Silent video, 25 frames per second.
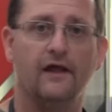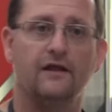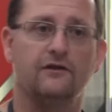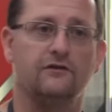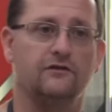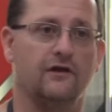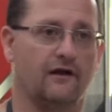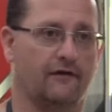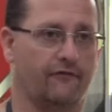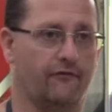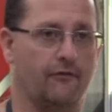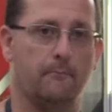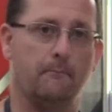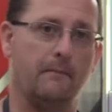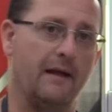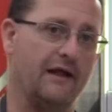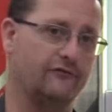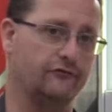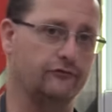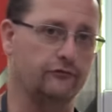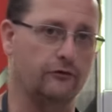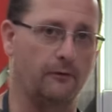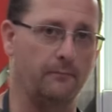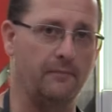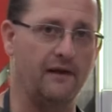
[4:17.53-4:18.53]
None of the
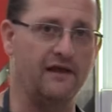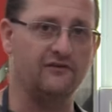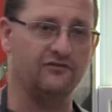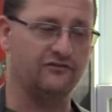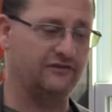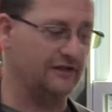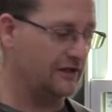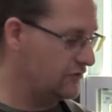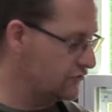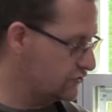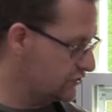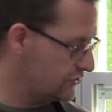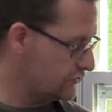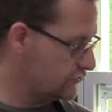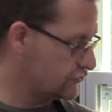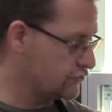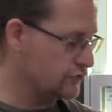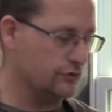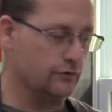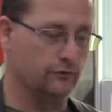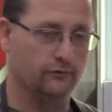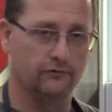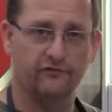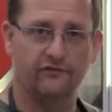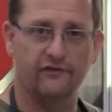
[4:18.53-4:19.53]
Metzger-based engines
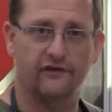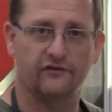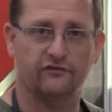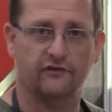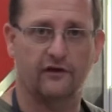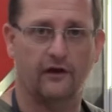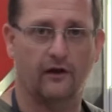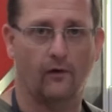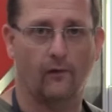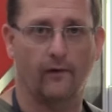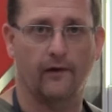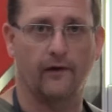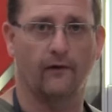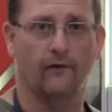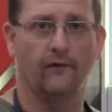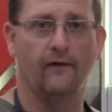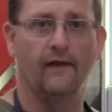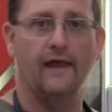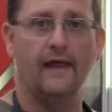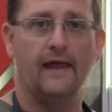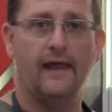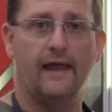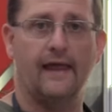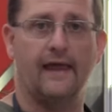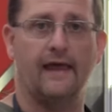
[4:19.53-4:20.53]
use this carrier,
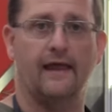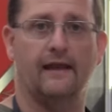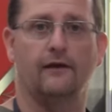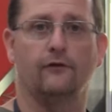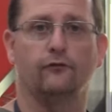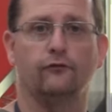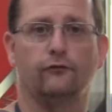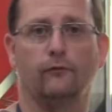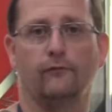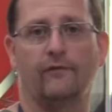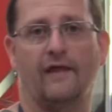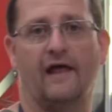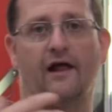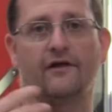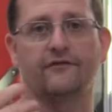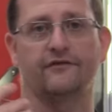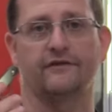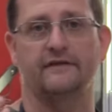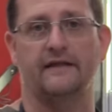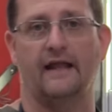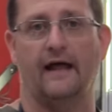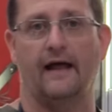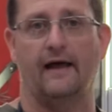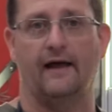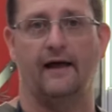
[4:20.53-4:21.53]
and in
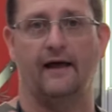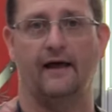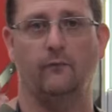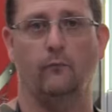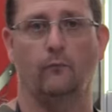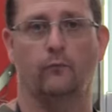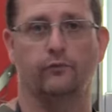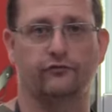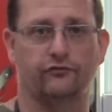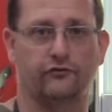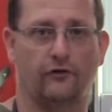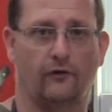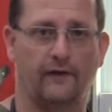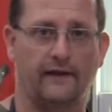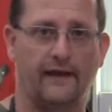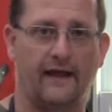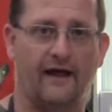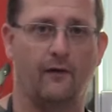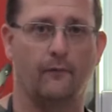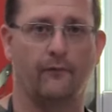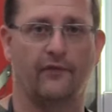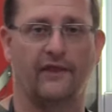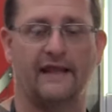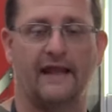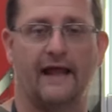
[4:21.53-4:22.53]
2009, starting
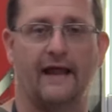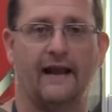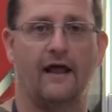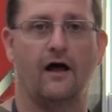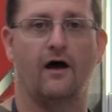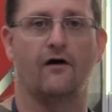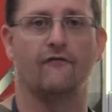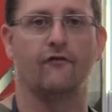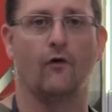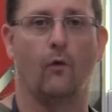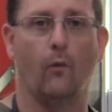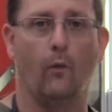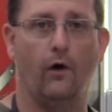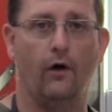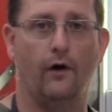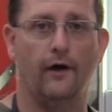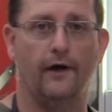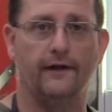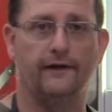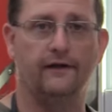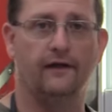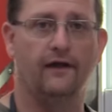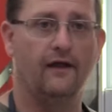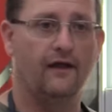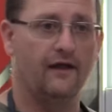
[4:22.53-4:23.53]
out with a 9 Alpha
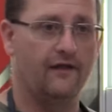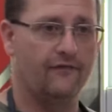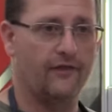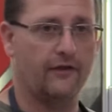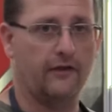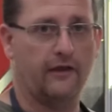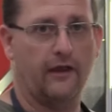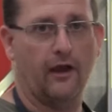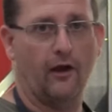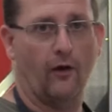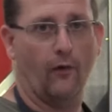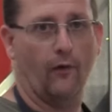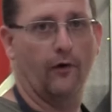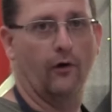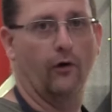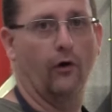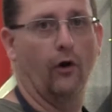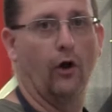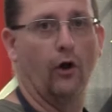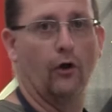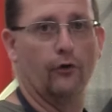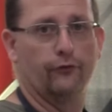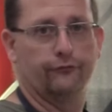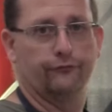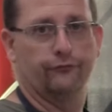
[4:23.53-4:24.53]
1, the carrier
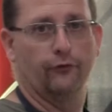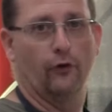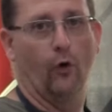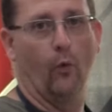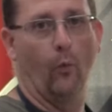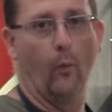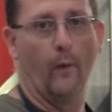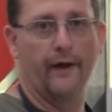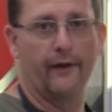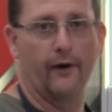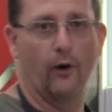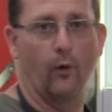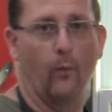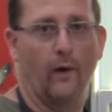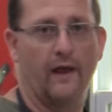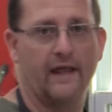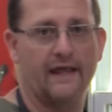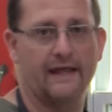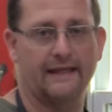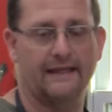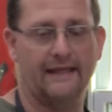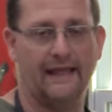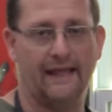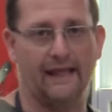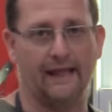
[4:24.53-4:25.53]
also went away
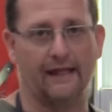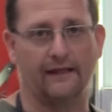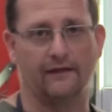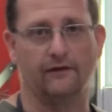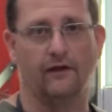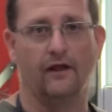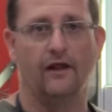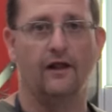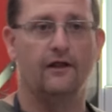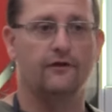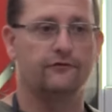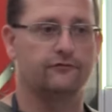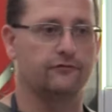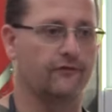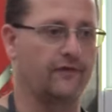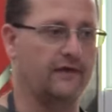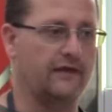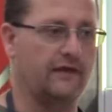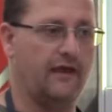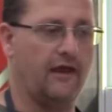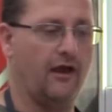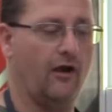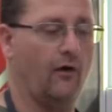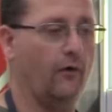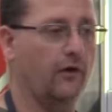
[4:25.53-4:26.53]
again. So the
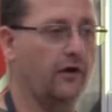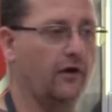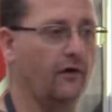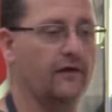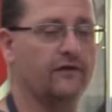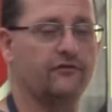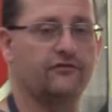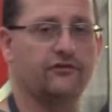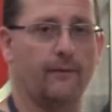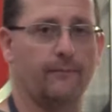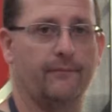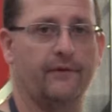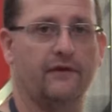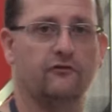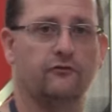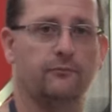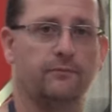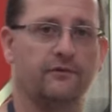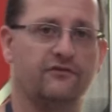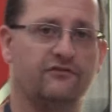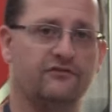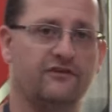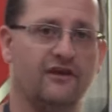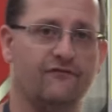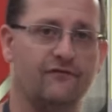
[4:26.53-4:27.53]
carrier is something
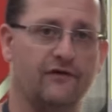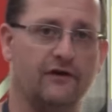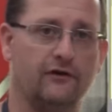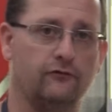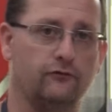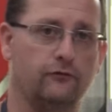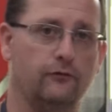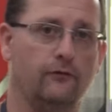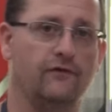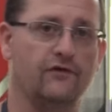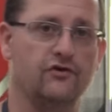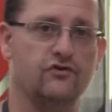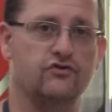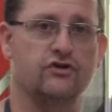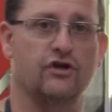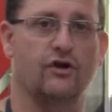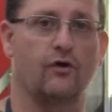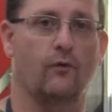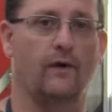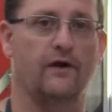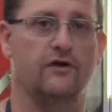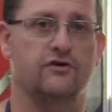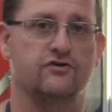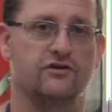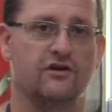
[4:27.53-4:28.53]
specific to this
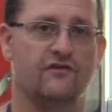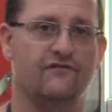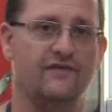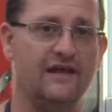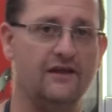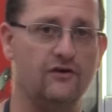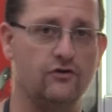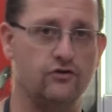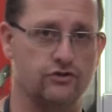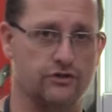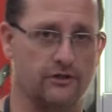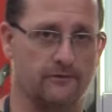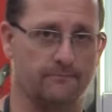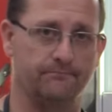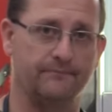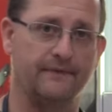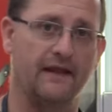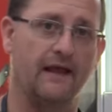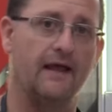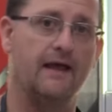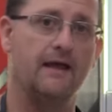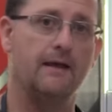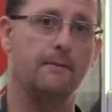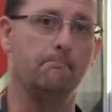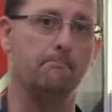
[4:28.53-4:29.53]
generation of engine,
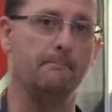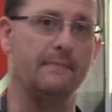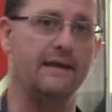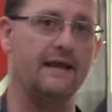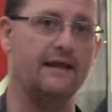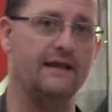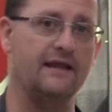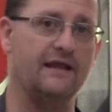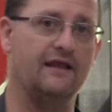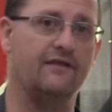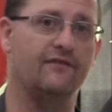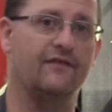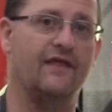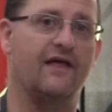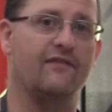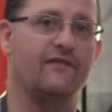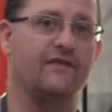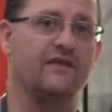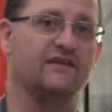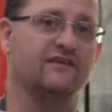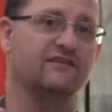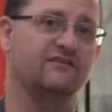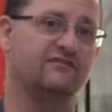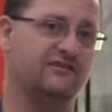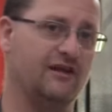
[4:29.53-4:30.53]
meaning that
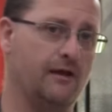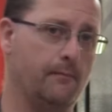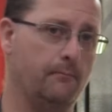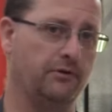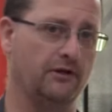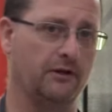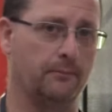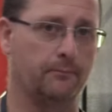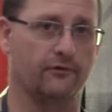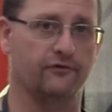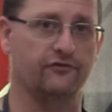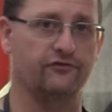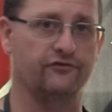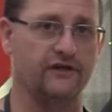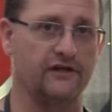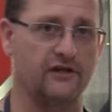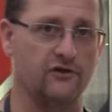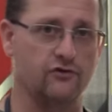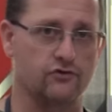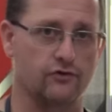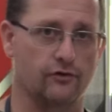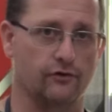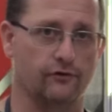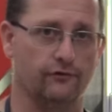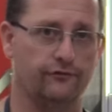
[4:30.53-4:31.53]
the assembly
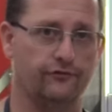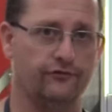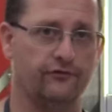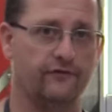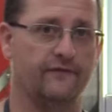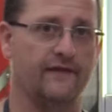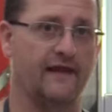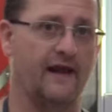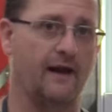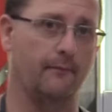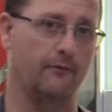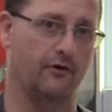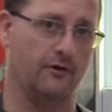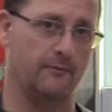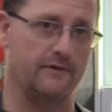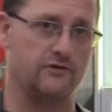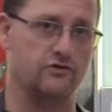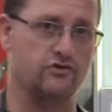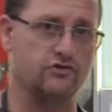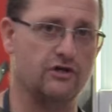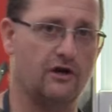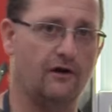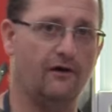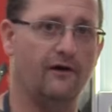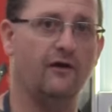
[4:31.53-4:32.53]
procedures that I'm going to be
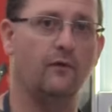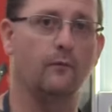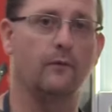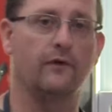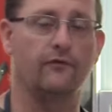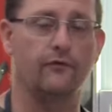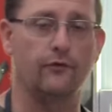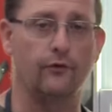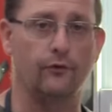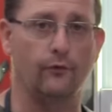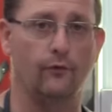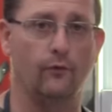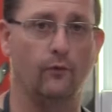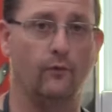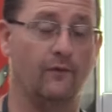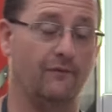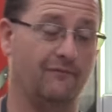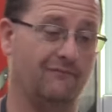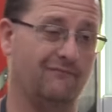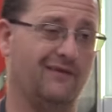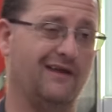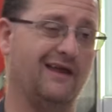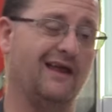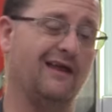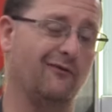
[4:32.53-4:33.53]
sharing with you
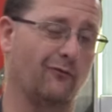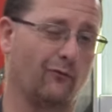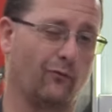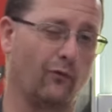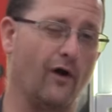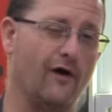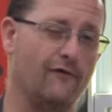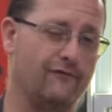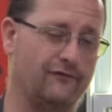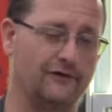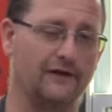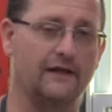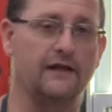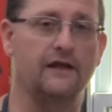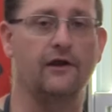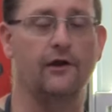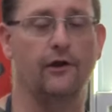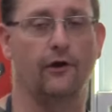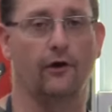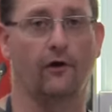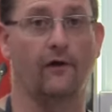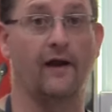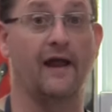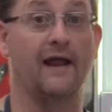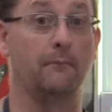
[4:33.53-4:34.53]
roughly
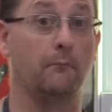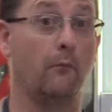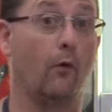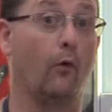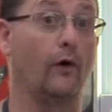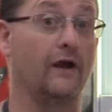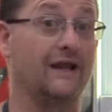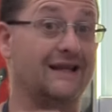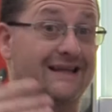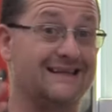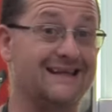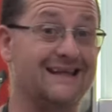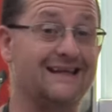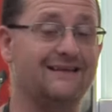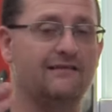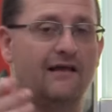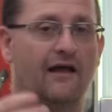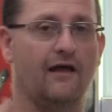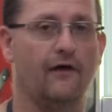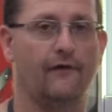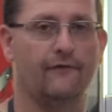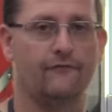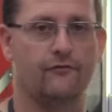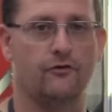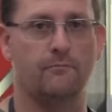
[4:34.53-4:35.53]
here and more in
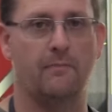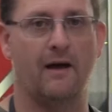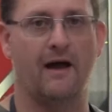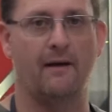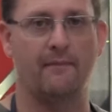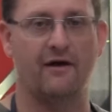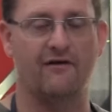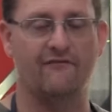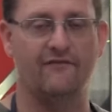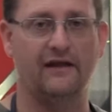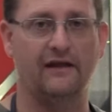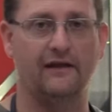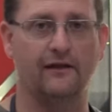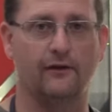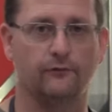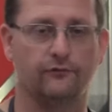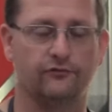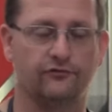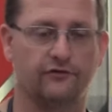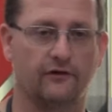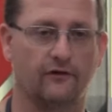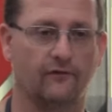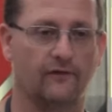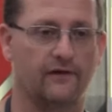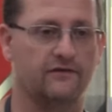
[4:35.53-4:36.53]
detail if you buy my video
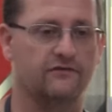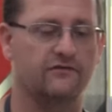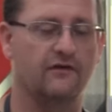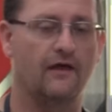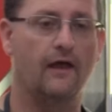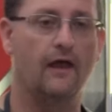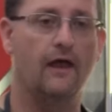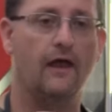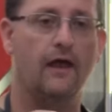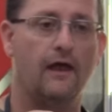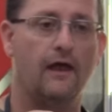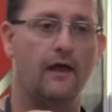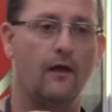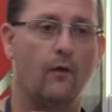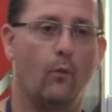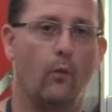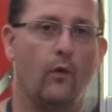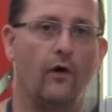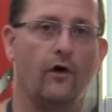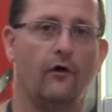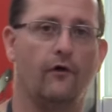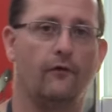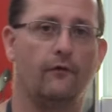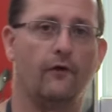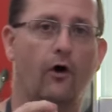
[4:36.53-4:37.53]
series
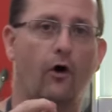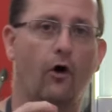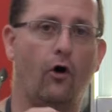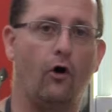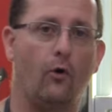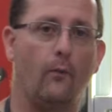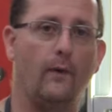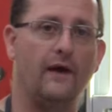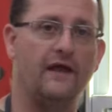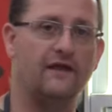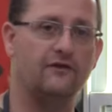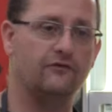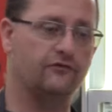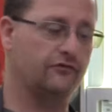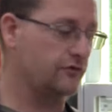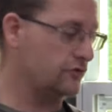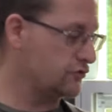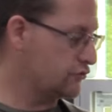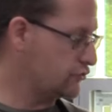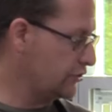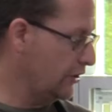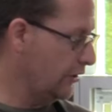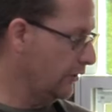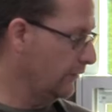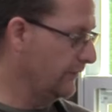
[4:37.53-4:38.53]
will always
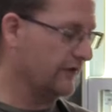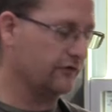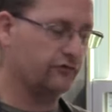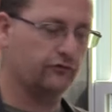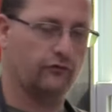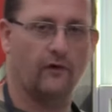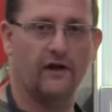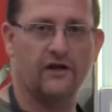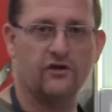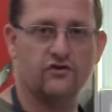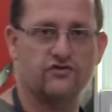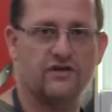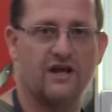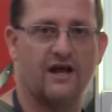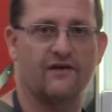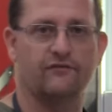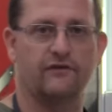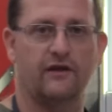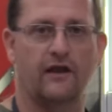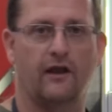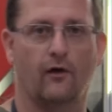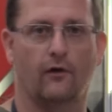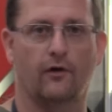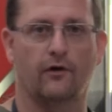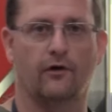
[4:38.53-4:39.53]
show this crankshaft
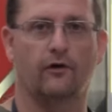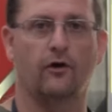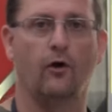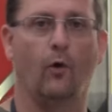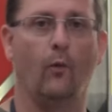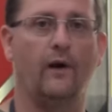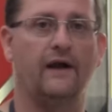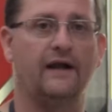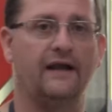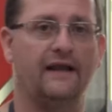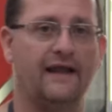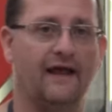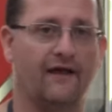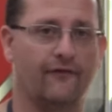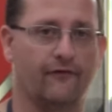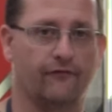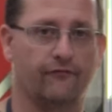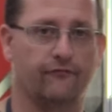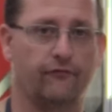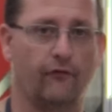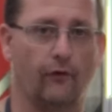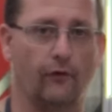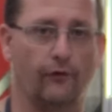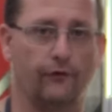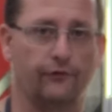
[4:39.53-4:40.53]
carrier going together
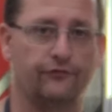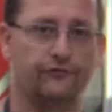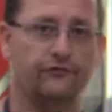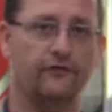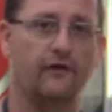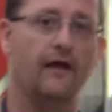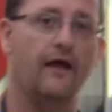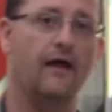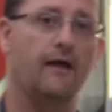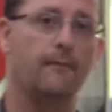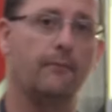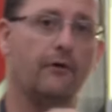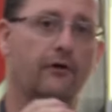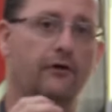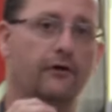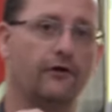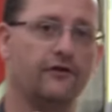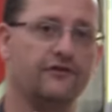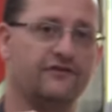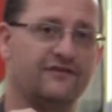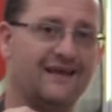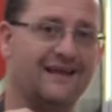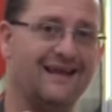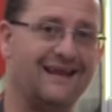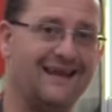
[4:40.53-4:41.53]
first,
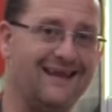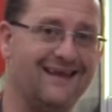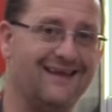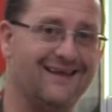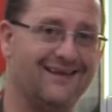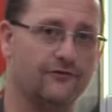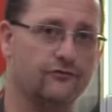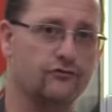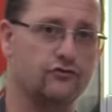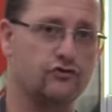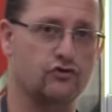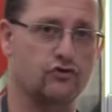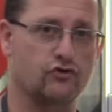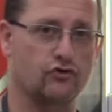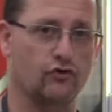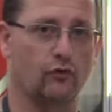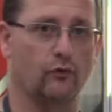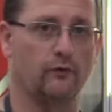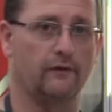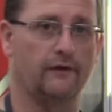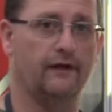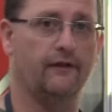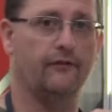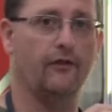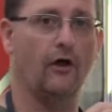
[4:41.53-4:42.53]
because it is
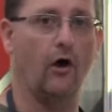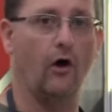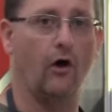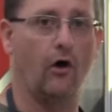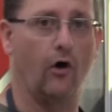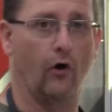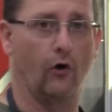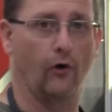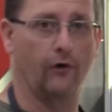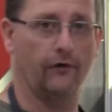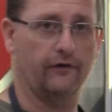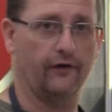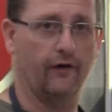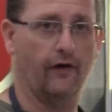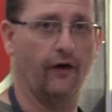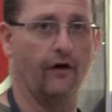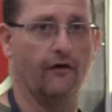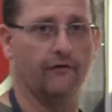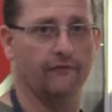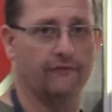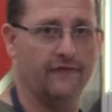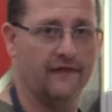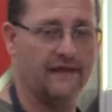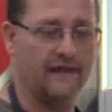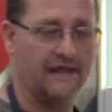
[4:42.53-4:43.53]
truly the heart
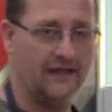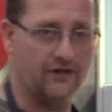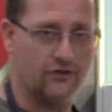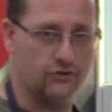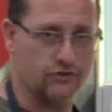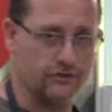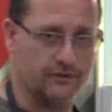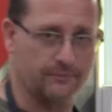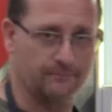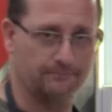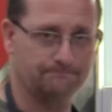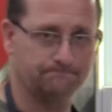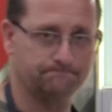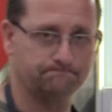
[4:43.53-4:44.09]
of the engine.